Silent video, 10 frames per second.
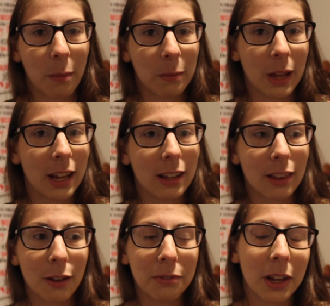my
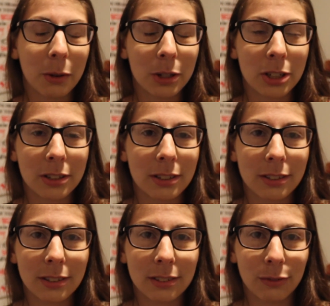love language is
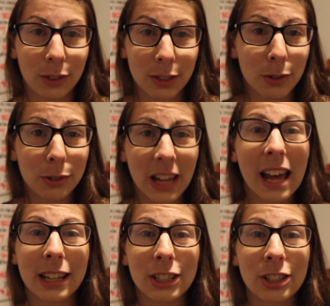physical
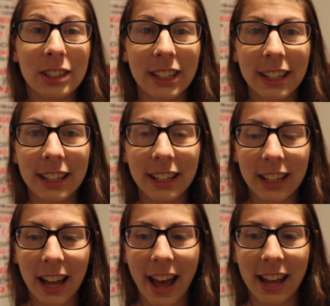touch.
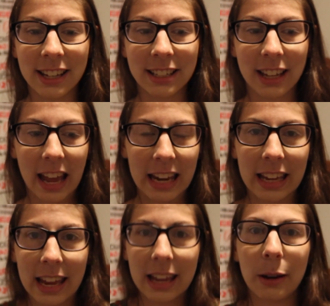And I
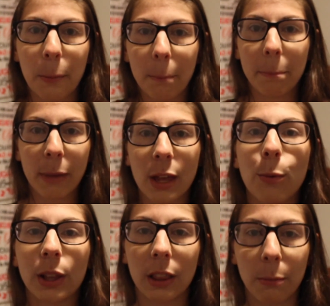can't be
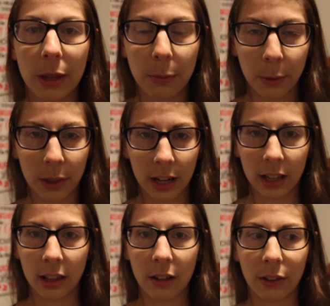with the people that I
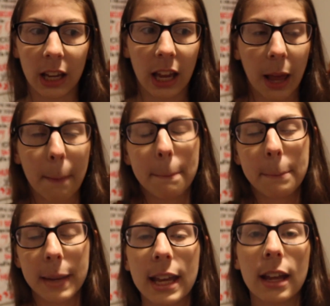love. I can't
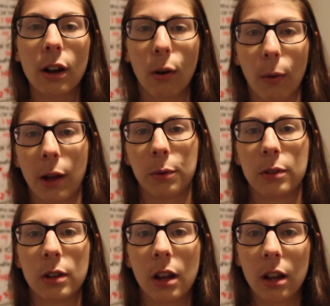be
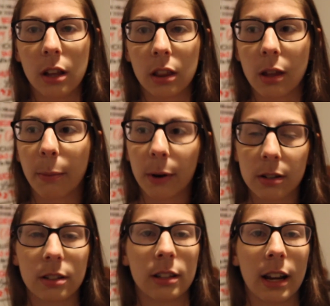around the
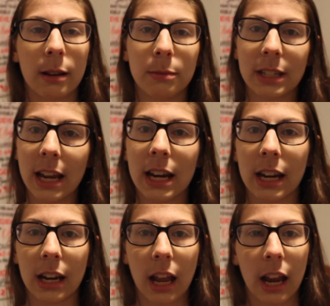person that I'm
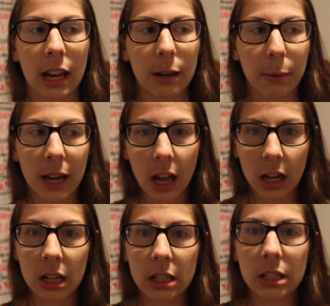dating I,
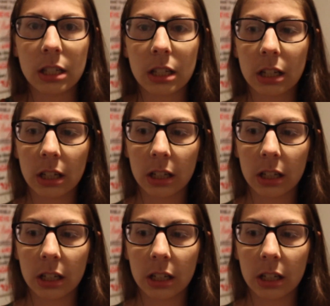because